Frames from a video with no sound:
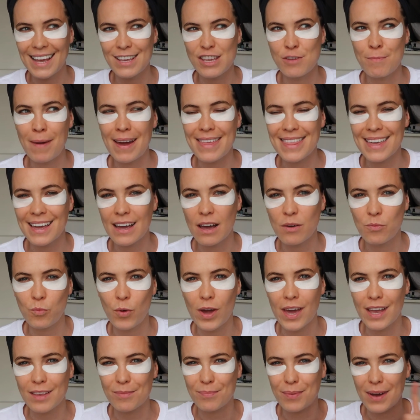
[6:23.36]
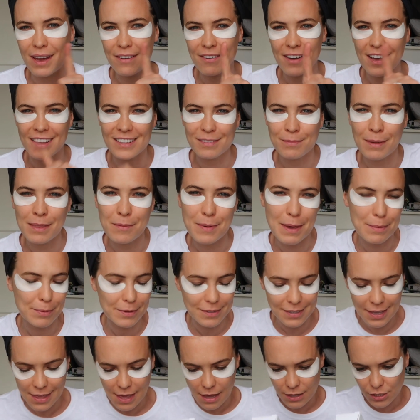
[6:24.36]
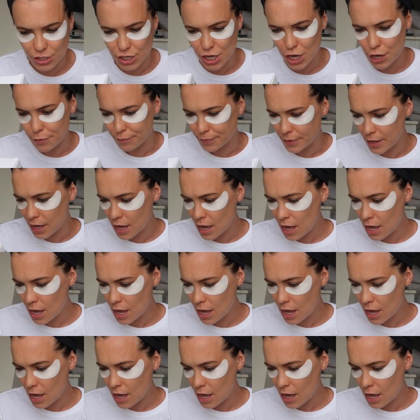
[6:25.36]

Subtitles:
You might think I'm weird, but I've heard some other people say that too.